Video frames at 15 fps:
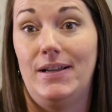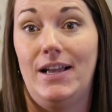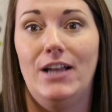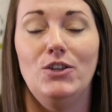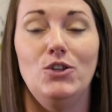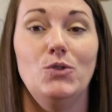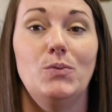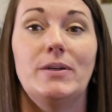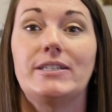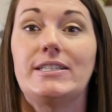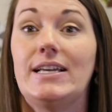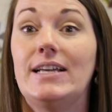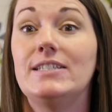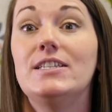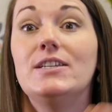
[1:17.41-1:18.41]
and you
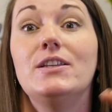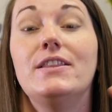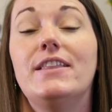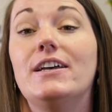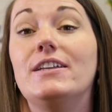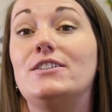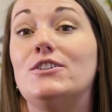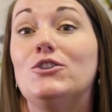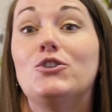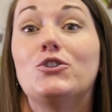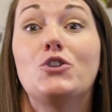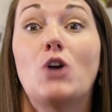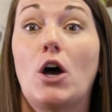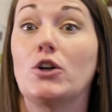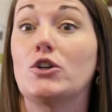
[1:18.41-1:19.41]
pretend that your
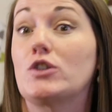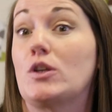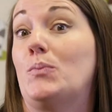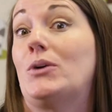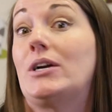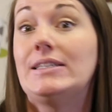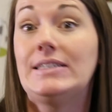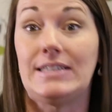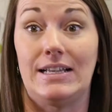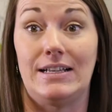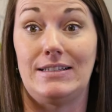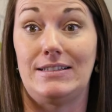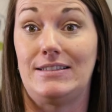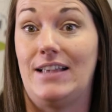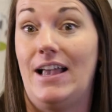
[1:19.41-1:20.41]
daughter's a
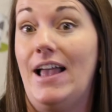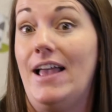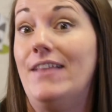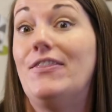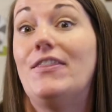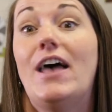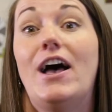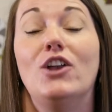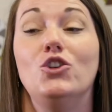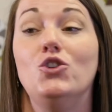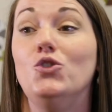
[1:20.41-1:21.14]
princess and that